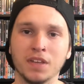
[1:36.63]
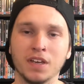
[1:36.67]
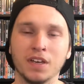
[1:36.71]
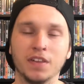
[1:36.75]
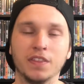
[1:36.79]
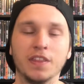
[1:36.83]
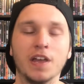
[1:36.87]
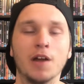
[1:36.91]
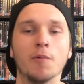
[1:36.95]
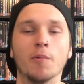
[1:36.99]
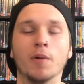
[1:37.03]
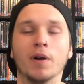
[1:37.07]

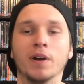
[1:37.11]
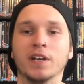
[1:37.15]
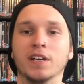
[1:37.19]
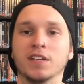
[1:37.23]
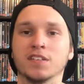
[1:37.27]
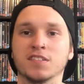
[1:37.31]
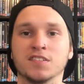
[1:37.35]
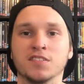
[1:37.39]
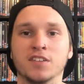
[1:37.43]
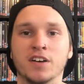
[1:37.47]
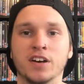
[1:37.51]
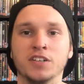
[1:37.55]
They run
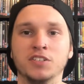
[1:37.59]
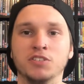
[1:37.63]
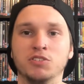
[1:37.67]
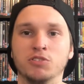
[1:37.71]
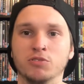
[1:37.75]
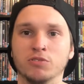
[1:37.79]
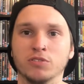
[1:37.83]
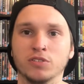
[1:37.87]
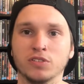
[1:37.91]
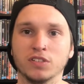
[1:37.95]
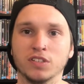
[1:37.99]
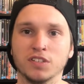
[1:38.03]
outside
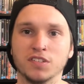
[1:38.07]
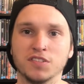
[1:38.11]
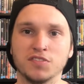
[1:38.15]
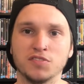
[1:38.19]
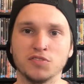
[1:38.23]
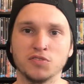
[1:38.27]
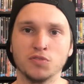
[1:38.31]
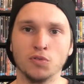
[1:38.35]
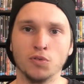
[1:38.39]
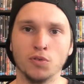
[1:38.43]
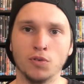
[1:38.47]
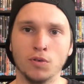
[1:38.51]
during this
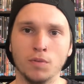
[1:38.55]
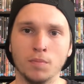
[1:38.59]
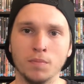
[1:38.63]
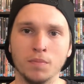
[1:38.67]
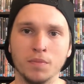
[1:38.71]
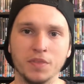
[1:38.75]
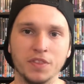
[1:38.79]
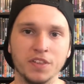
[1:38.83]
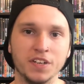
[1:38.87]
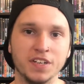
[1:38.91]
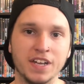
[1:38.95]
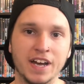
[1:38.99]

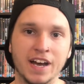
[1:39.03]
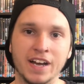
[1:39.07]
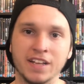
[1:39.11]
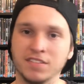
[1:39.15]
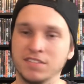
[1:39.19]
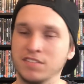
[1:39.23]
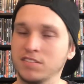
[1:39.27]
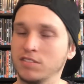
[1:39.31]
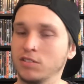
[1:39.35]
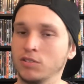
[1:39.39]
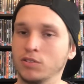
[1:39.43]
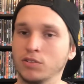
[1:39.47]
storm. The
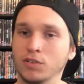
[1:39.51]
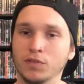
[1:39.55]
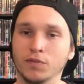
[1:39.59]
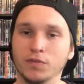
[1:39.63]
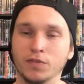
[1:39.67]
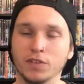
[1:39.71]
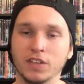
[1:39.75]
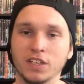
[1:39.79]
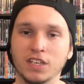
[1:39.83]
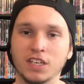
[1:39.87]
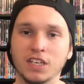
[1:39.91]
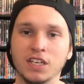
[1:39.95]
dad's looking
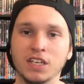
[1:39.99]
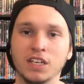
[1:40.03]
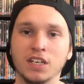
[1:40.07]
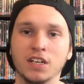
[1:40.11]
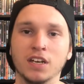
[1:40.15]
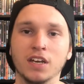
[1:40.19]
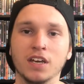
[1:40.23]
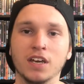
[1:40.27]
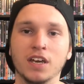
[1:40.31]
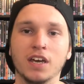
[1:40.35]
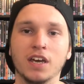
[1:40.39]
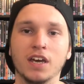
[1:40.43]
for the kid,
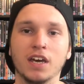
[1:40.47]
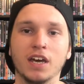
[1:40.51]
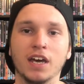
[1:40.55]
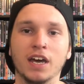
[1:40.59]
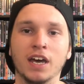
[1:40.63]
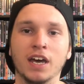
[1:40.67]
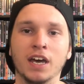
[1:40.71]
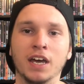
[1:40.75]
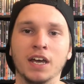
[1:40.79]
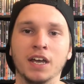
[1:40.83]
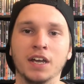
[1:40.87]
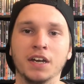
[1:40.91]

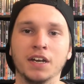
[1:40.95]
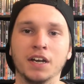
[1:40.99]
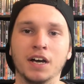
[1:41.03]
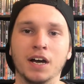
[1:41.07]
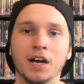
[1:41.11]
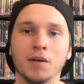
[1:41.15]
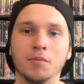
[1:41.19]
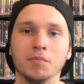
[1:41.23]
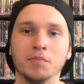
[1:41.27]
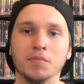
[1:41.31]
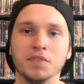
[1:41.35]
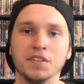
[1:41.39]
and
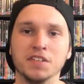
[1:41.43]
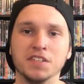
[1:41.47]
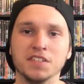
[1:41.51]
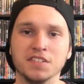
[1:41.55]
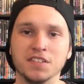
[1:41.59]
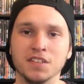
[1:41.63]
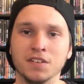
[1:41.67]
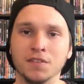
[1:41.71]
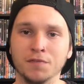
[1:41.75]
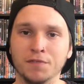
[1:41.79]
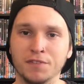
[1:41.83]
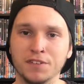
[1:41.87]
this
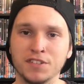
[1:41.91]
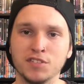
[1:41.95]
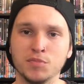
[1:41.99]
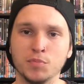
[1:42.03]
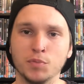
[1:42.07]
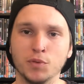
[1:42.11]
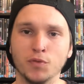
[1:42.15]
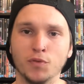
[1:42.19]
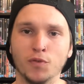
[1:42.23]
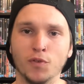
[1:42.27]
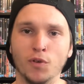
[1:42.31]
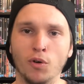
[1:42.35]

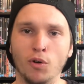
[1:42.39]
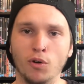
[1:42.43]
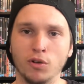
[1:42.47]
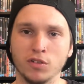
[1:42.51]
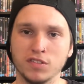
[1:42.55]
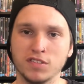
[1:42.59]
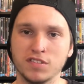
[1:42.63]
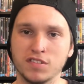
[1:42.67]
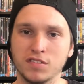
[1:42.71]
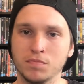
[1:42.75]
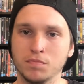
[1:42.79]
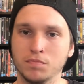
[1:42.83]
invisible
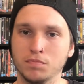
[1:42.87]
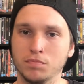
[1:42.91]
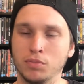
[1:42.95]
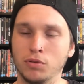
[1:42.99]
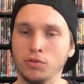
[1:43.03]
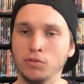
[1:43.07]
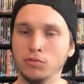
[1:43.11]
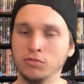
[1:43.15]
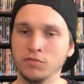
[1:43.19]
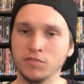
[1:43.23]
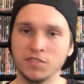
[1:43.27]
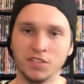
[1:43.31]
force
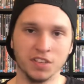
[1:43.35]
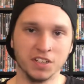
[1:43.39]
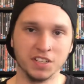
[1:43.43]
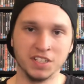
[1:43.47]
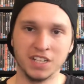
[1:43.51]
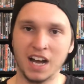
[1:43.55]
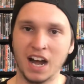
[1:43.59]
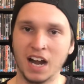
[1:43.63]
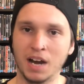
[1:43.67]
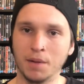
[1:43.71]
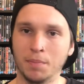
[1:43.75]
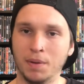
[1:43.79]
pulls the
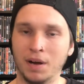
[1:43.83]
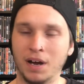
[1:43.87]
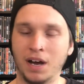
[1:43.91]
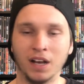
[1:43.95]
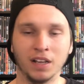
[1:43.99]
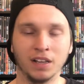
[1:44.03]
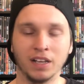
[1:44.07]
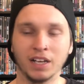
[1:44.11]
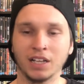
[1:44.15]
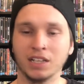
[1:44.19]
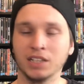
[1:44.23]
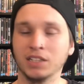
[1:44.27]
dad apart,
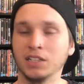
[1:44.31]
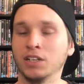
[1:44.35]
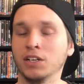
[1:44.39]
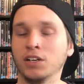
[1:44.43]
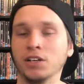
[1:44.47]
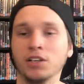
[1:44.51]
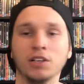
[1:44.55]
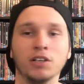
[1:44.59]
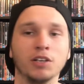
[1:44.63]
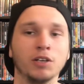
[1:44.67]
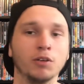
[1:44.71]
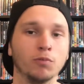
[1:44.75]
like
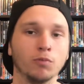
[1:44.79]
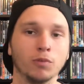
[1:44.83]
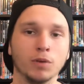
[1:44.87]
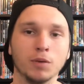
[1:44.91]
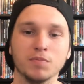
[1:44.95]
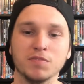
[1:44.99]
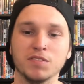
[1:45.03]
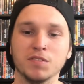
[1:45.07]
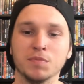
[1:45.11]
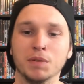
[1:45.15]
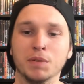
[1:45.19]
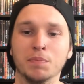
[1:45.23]
literally
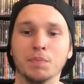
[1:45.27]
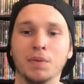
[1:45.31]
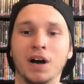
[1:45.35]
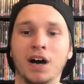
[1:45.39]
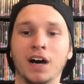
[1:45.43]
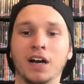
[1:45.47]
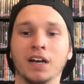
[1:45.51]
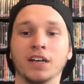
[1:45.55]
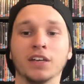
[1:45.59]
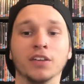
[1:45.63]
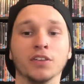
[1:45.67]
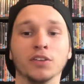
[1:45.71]
rips him
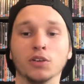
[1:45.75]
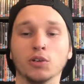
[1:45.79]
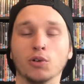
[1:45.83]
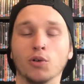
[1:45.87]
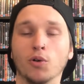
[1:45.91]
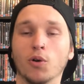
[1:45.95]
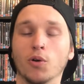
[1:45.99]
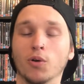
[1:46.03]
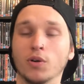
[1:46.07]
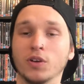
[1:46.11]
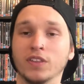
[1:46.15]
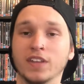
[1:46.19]
apart. And the
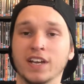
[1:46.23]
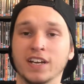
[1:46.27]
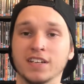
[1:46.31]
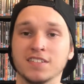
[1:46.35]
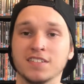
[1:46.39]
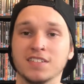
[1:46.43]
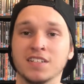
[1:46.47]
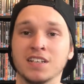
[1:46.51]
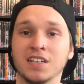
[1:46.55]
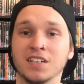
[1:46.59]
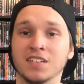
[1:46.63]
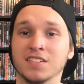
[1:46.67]
gore in that
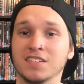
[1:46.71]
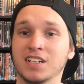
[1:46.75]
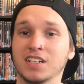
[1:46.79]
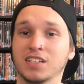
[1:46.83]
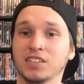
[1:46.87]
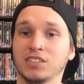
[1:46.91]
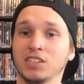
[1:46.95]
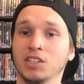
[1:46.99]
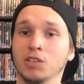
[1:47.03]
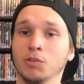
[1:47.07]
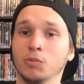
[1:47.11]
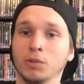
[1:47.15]
scene is
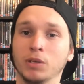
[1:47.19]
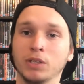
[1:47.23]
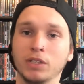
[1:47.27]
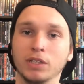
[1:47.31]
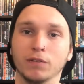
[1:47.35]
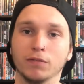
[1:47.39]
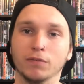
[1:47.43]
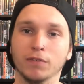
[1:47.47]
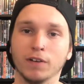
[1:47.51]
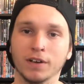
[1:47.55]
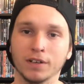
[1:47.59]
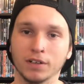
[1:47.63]
actually really
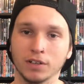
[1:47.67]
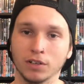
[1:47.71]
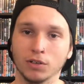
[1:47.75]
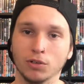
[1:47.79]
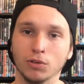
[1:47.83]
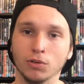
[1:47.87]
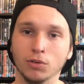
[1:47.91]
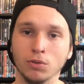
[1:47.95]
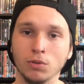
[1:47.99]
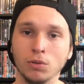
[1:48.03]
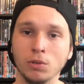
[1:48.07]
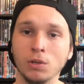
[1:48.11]
fucking
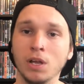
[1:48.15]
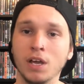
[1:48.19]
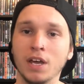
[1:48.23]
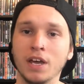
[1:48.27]
cool.